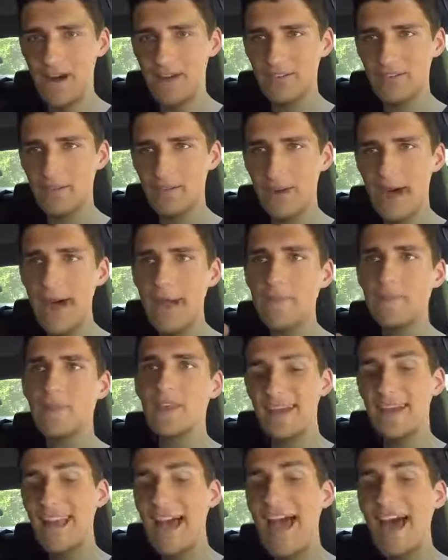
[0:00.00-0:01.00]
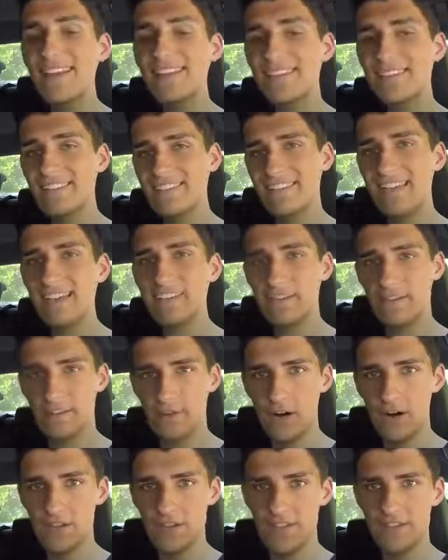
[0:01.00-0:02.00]
buyers to buy. It adds the sense of
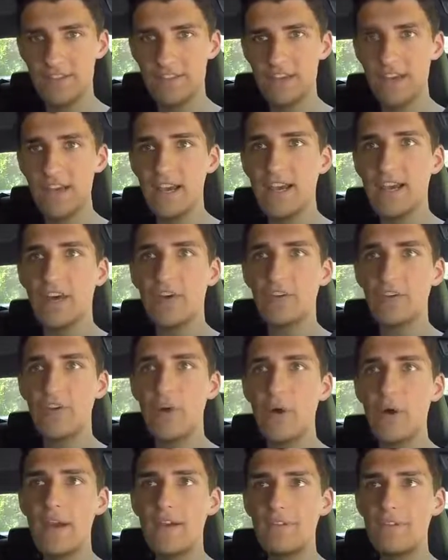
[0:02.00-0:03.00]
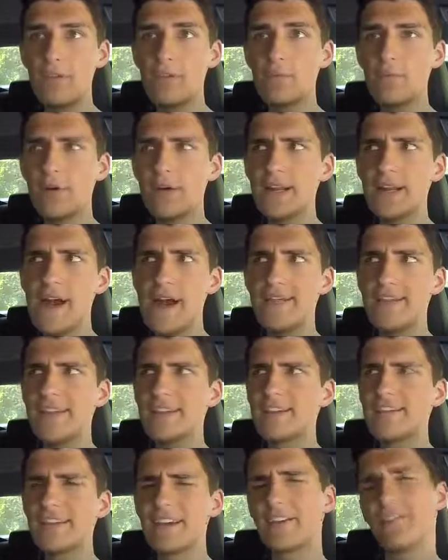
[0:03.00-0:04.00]
urgency. So if you put, I
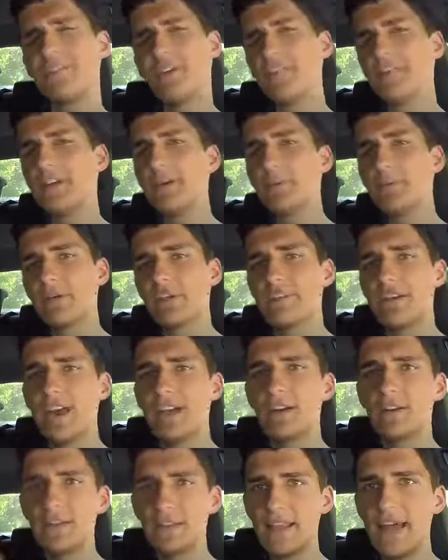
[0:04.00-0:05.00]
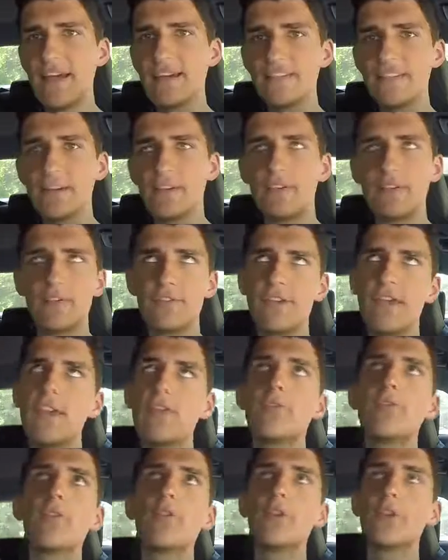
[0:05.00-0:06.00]
think it's like 50% or less, so say
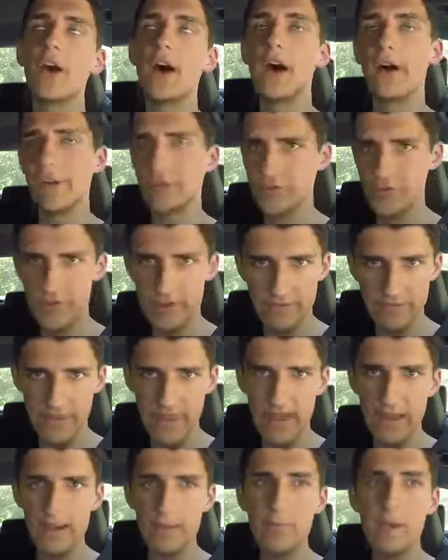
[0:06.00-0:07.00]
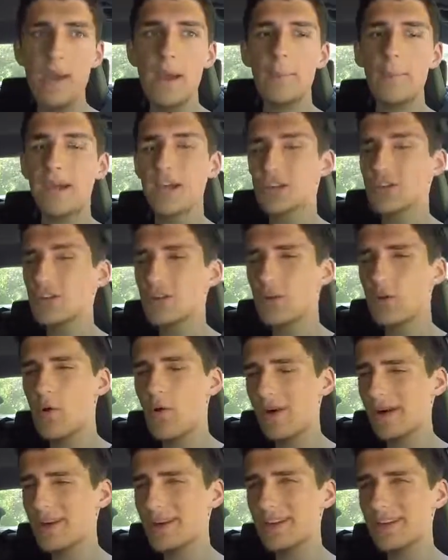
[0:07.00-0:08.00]
you sold 100 of the item, make sure the
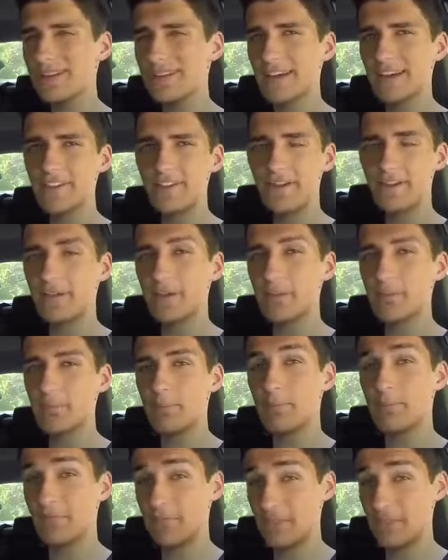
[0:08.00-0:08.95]
quantity is like 50